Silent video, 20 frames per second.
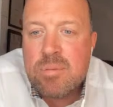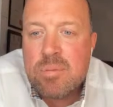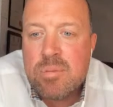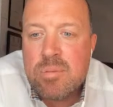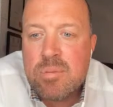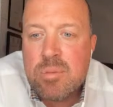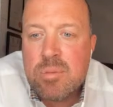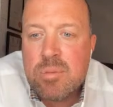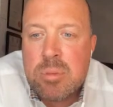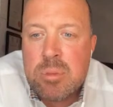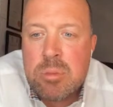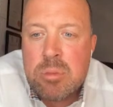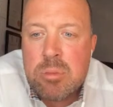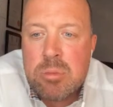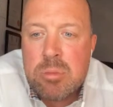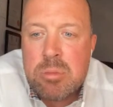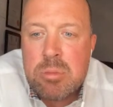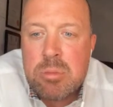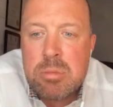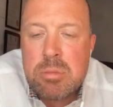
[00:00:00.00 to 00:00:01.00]

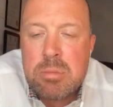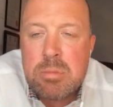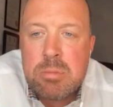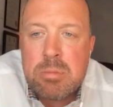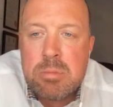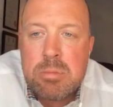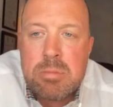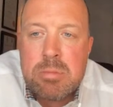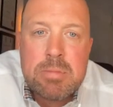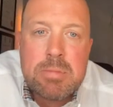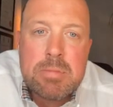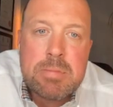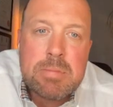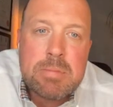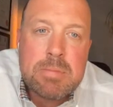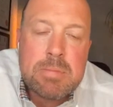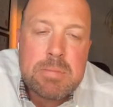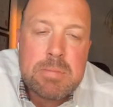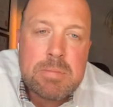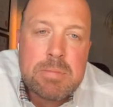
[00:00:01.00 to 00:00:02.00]

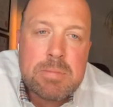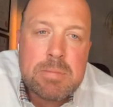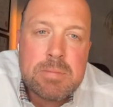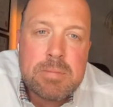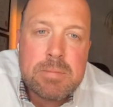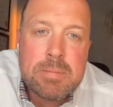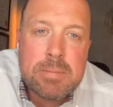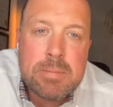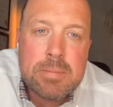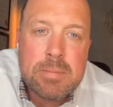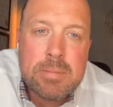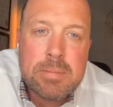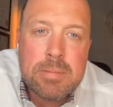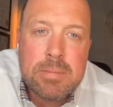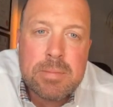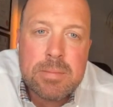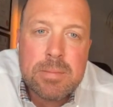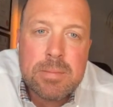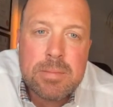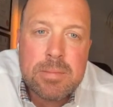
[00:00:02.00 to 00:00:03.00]

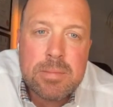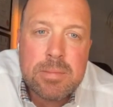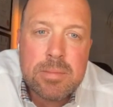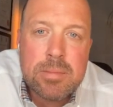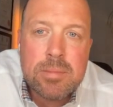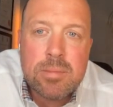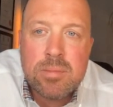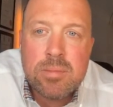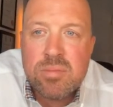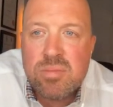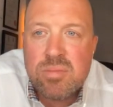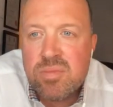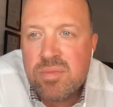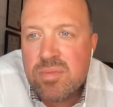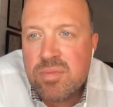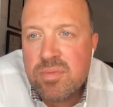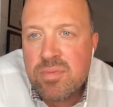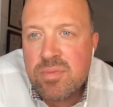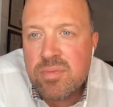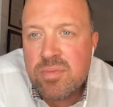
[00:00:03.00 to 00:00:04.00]

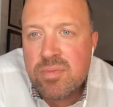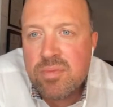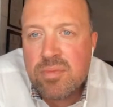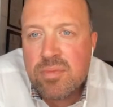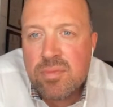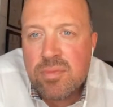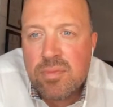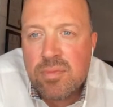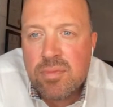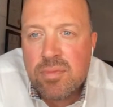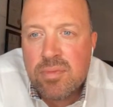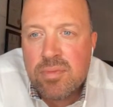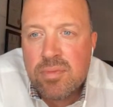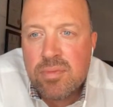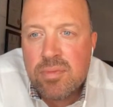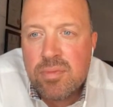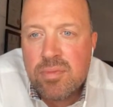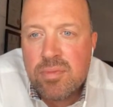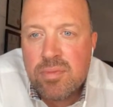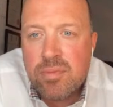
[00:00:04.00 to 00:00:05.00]

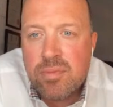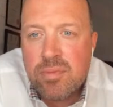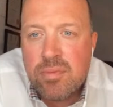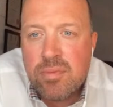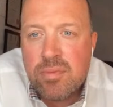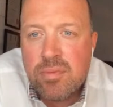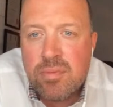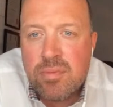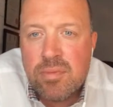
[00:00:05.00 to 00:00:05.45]
(not speaking)